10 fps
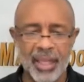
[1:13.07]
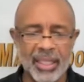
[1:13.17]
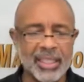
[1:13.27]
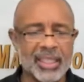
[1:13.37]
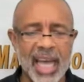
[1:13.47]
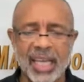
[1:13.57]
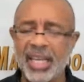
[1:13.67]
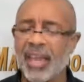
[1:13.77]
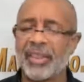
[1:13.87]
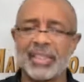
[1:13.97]
Just had
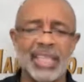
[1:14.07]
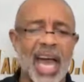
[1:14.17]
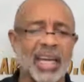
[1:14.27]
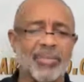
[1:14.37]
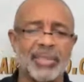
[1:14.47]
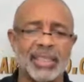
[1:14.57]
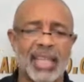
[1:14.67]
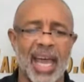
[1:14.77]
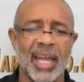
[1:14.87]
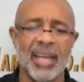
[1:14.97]
another sign up
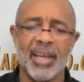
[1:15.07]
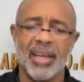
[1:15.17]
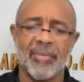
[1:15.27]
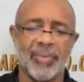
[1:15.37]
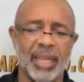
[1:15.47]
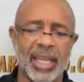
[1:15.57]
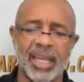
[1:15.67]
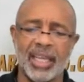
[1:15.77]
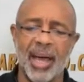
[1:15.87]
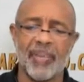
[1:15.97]
today for the
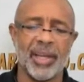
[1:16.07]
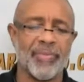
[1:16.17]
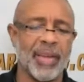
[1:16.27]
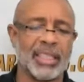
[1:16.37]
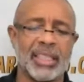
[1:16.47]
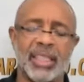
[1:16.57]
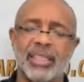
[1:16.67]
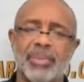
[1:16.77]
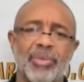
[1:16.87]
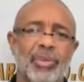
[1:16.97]
Economic
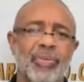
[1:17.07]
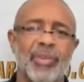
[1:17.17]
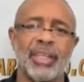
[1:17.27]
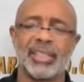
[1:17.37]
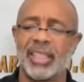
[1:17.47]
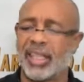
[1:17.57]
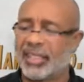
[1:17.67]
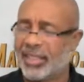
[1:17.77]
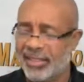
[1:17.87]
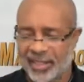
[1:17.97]
Evangelism
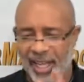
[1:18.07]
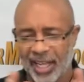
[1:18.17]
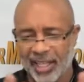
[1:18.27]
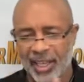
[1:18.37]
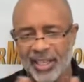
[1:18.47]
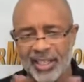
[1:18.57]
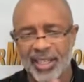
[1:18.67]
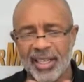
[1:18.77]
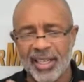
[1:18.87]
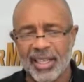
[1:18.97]
University. Thank you.
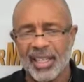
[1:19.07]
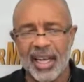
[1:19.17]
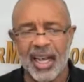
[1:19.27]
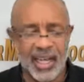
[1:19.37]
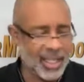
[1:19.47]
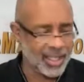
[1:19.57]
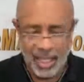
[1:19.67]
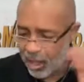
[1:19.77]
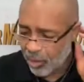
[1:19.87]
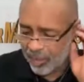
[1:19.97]

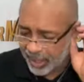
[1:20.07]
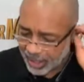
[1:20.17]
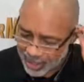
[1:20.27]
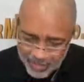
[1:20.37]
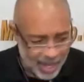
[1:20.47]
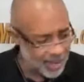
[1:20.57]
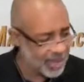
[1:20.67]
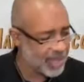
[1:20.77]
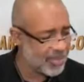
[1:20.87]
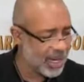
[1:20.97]
I hope he might
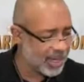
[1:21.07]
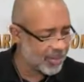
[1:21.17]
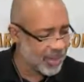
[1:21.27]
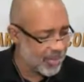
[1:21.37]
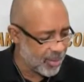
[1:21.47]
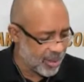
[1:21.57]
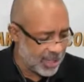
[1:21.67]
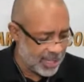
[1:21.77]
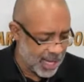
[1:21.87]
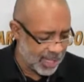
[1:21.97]
even come on
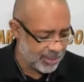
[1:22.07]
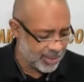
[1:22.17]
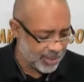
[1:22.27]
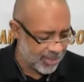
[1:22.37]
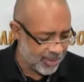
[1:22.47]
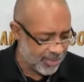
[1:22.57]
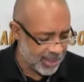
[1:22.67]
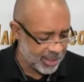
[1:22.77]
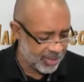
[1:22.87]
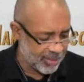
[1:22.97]
tonight. Let me see if I
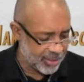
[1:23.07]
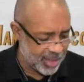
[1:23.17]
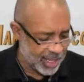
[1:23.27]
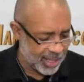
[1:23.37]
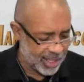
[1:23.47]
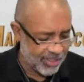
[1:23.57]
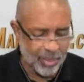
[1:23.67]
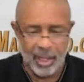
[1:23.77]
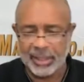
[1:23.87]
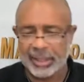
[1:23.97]
might even try to get him
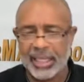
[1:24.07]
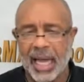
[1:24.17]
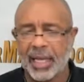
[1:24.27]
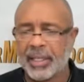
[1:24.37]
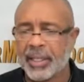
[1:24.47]
on tonight.